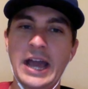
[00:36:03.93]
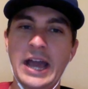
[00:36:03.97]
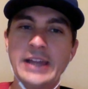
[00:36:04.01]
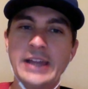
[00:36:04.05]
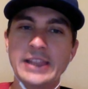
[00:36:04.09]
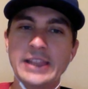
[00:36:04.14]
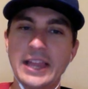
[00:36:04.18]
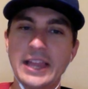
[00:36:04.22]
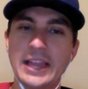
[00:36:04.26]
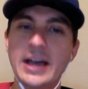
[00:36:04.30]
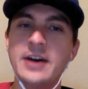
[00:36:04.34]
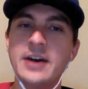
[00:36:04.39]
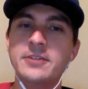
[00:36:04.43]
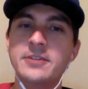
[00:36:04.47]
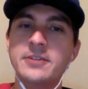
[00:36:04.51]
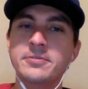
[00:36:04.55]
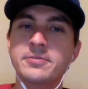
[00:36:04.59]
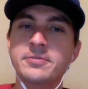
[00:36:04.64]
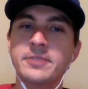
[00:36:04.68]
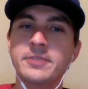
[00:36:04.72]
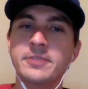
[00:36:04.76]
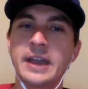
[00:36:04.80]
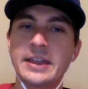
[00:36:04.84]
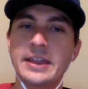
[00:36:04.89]

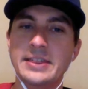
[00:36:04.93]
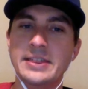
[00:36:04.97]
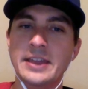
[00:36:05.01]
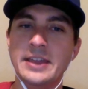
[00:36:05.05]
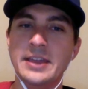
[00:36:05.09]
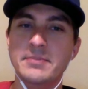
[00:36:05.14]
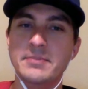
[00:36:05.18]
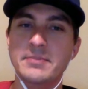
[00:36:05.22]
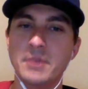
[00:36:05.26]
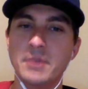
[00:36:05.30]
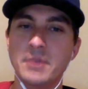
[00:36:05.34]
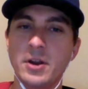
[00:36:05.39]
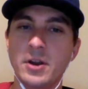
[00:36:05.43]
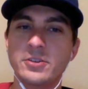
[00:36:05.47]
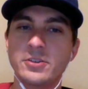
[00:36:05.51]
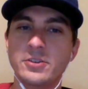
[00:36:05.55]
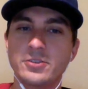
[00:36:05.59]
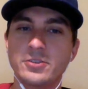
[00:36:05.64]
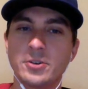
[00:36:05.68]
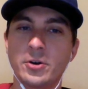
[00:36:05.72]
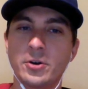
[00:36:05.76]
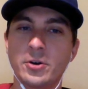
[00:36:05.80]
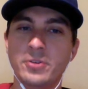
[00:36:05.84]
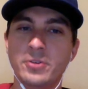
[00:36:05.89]
love, I think,
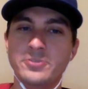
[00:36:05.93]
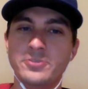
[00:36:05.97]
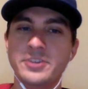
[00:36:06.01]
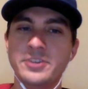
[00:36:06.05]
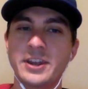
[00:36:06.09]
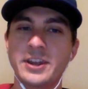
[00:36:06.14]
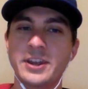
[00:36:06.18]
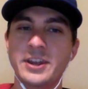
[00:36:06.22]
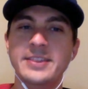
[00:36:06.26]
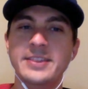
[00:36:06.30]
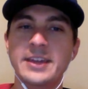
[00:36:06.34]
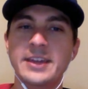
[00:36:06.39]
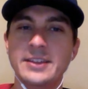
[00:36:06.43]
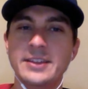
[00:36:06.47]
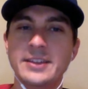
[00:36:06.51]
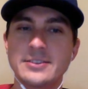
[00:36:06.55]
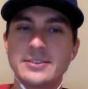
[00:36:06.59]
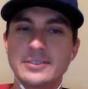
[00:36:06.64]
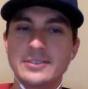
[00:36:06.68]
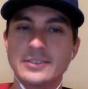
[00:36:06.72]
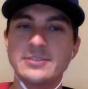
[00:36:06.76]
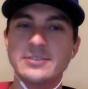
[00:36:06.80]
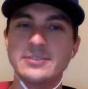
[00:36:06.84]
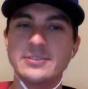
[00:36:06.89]
Marcus Colston at that
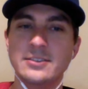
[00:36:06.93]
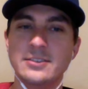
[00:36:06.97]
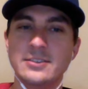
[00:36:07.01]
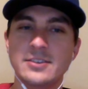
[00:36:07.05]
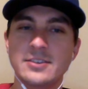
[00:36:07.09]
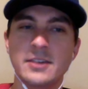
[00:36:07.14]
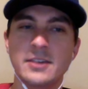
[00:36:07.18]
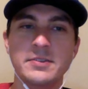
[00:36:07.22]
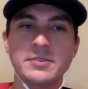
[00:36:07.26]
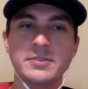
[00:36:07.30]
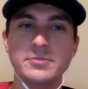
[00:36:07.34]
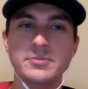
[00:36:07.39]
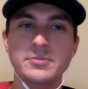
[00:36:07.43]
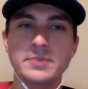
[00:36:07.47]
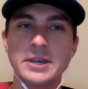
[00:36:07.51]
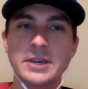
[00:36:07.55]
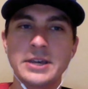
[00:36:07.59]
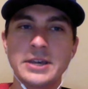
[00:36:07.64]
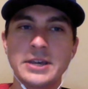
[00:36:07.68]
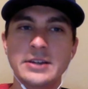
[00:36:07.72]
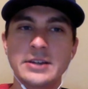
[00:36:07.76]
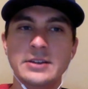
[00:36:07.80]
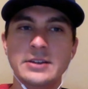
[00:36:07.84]
67 spot.